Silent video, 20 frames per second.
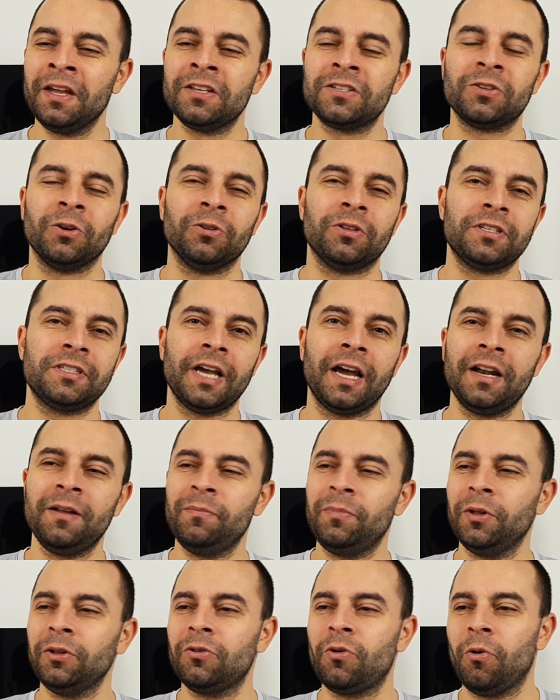So design
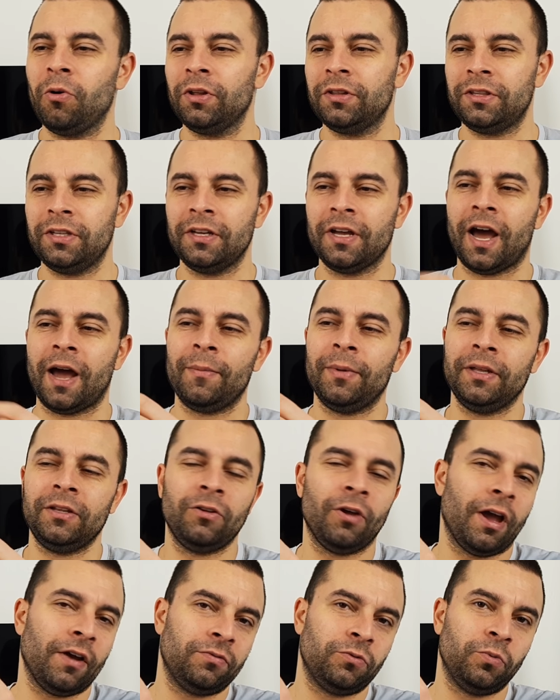and build quality, I mean,
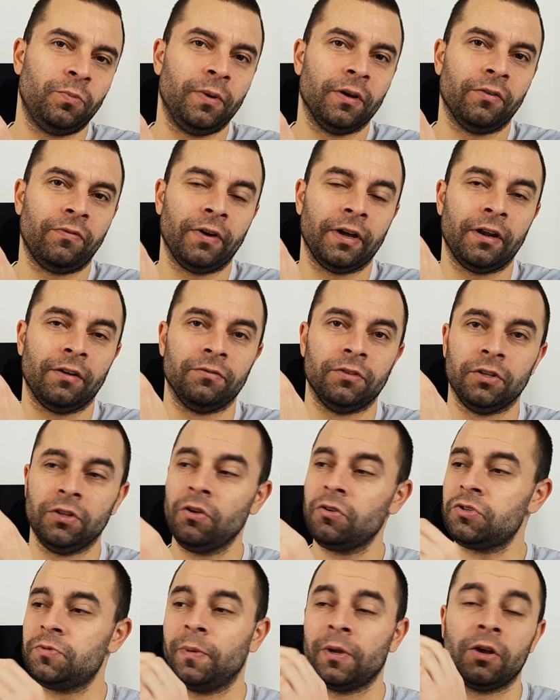you have to be a fan of the
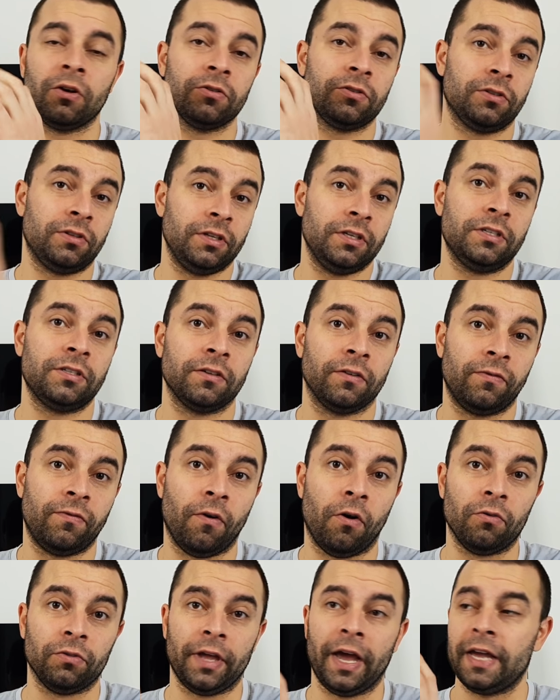notch because this
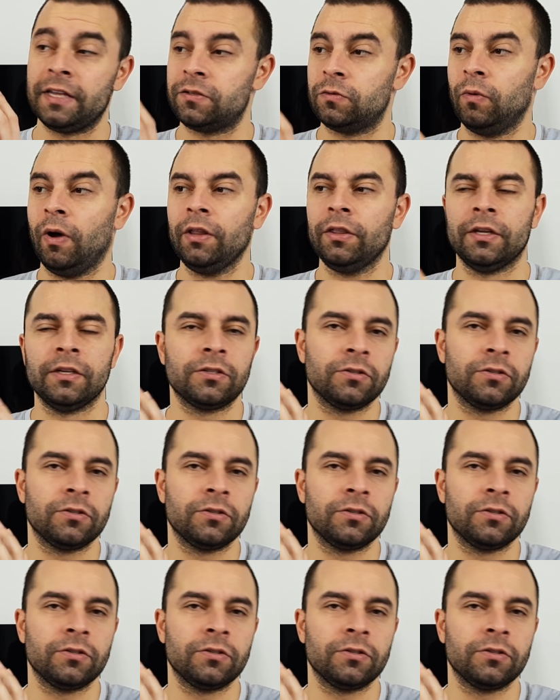phone has one.